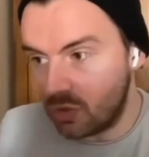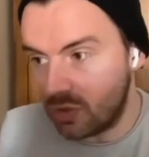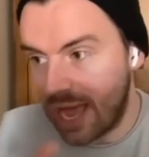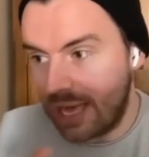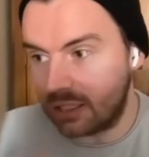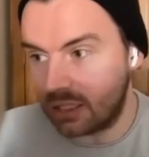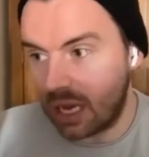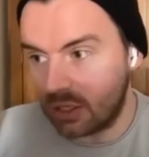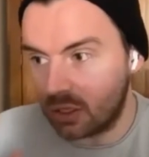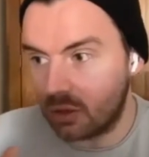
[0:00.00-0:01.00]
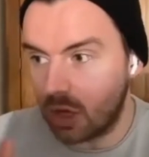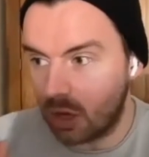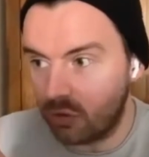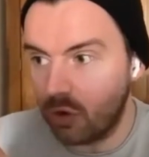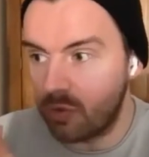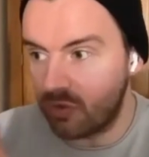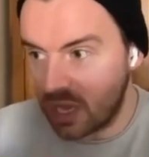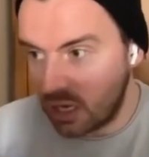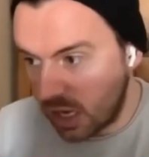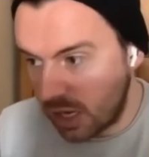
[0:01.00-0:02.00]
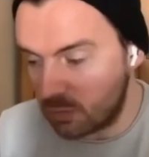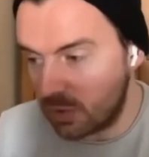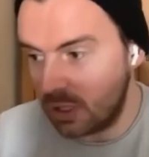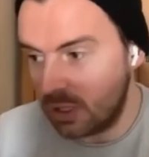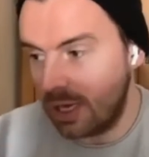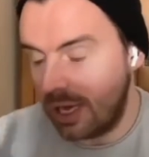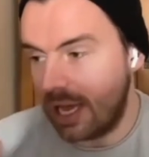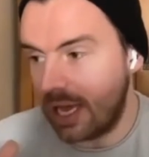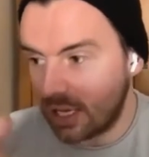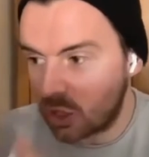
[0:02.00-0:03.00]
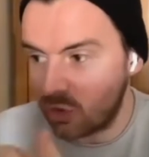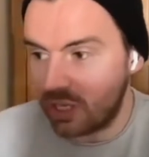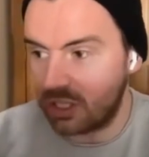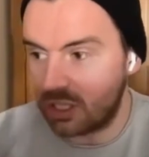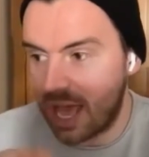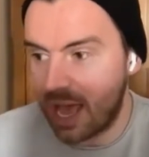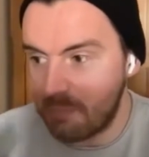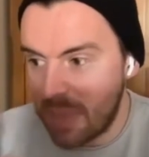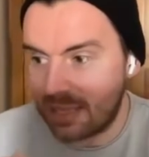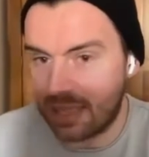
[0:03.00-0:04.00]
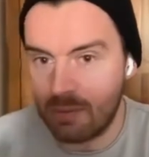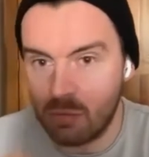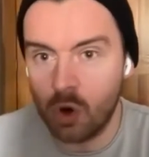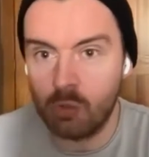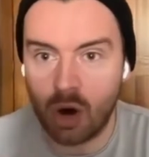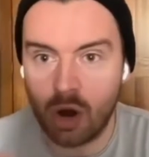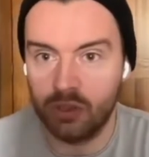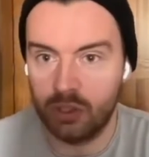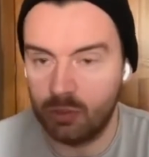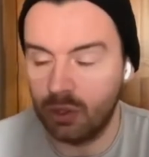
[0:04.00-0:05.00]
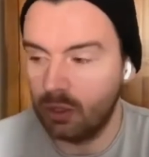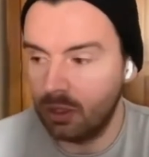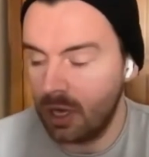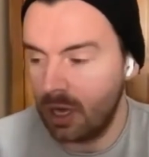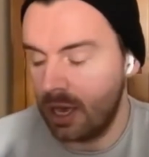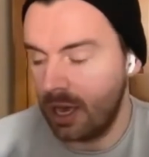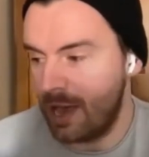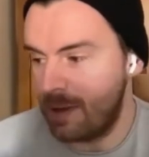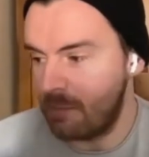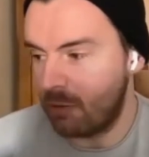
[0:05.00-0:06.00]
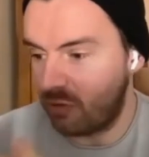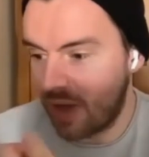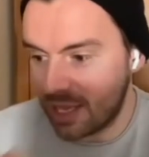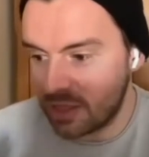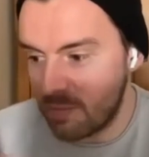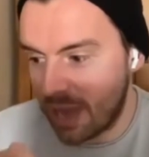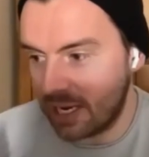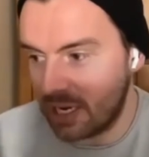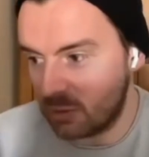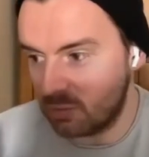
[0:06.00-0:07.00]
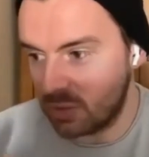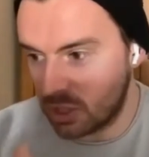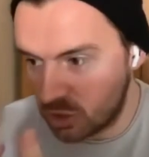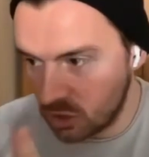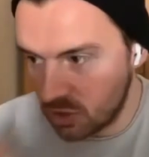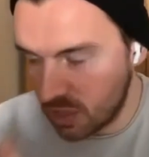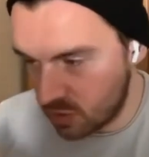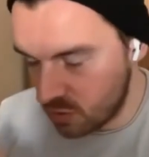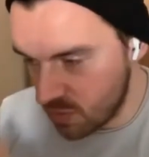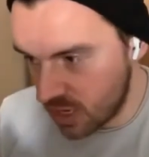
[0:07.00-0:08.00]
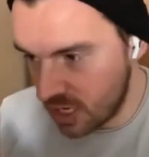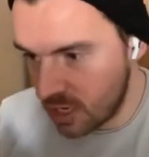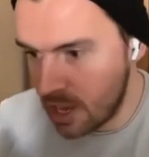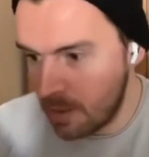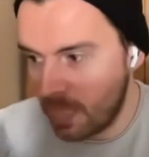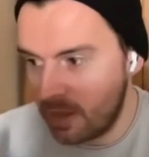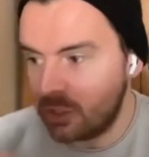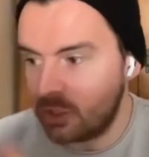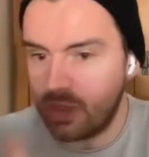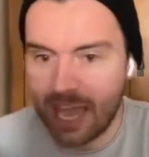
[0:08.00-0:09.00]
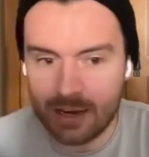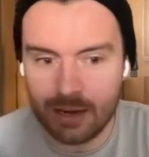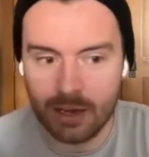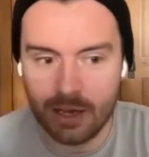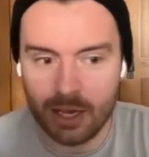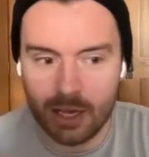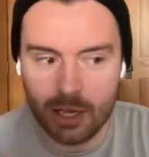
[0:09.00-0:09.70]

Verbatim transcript: do that as as a, a form of income and increase that and make that more profitable um, and yeah. find the mechanisms that do give you money. So then mm-hmm.